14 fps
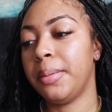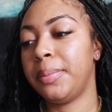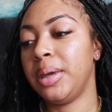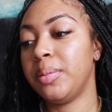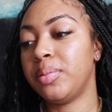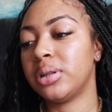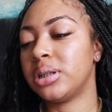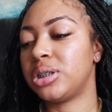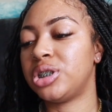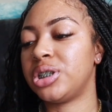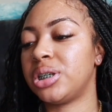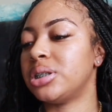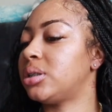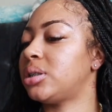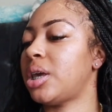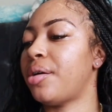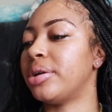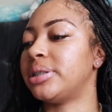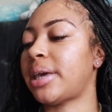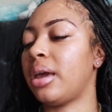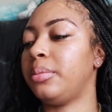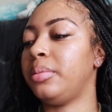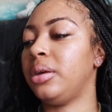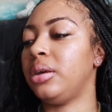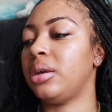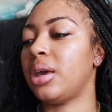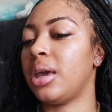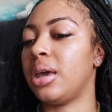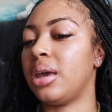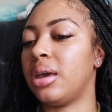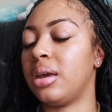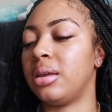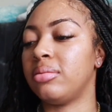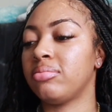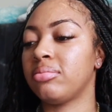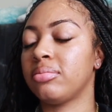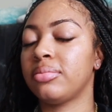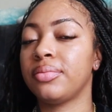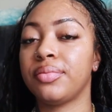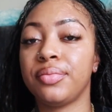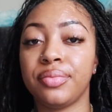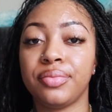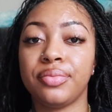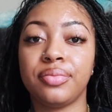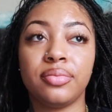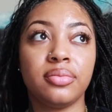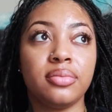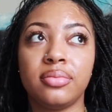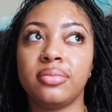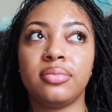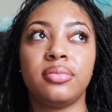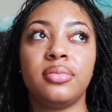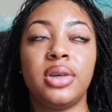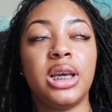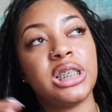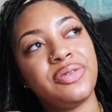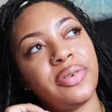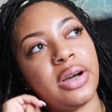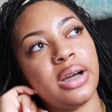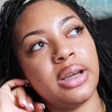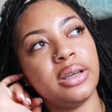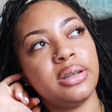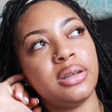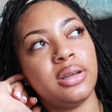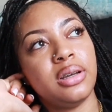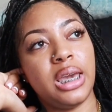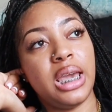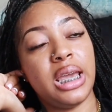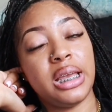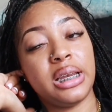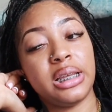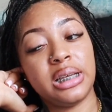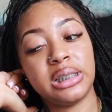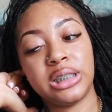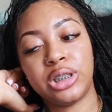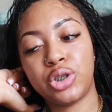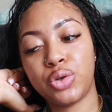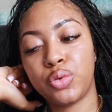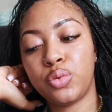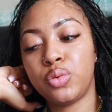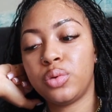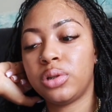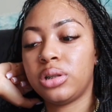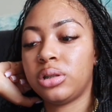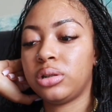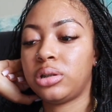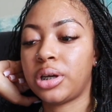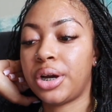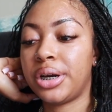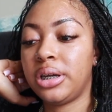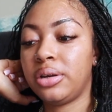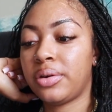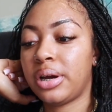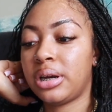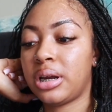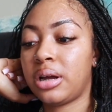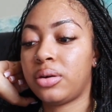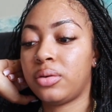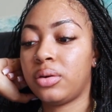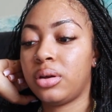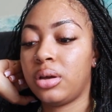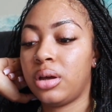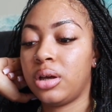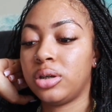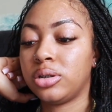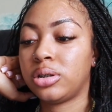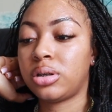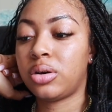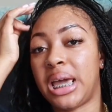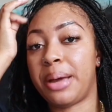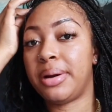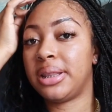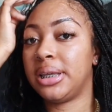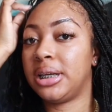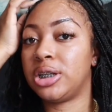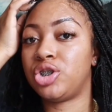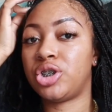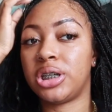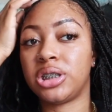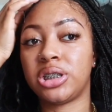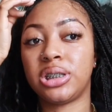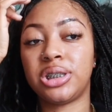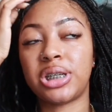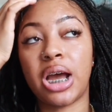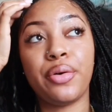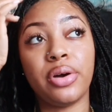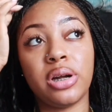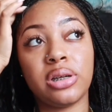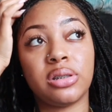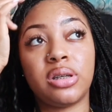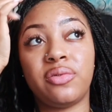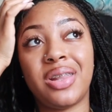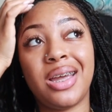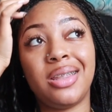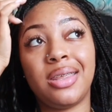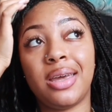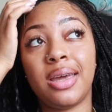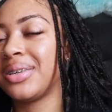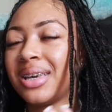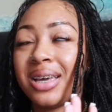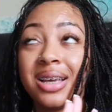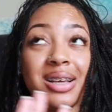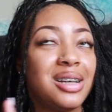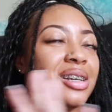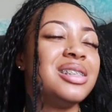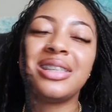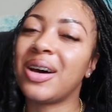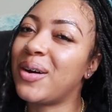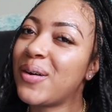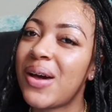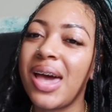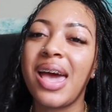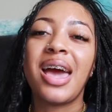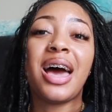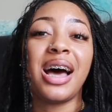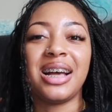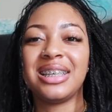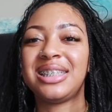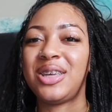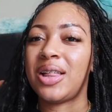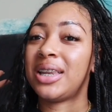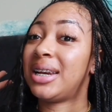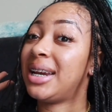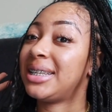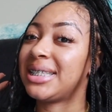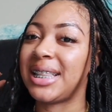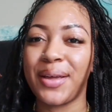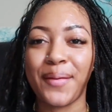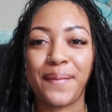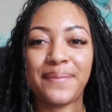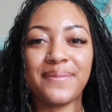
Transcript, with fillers: people is just irritating me and it's fine and it's 2.30 right now. So yeah, I'm about to get dressed, shower, and stuff like that. So I'll see y'all in the next clip.